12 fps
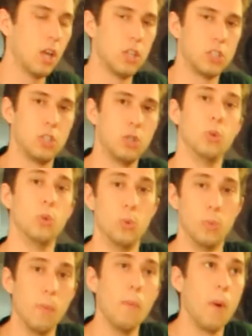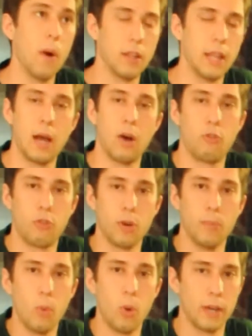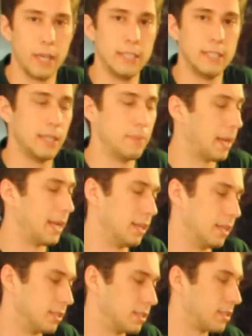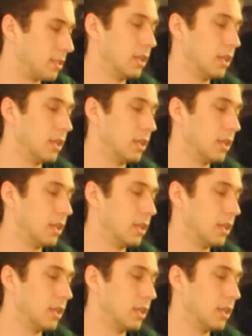to allow for more easy maintenance.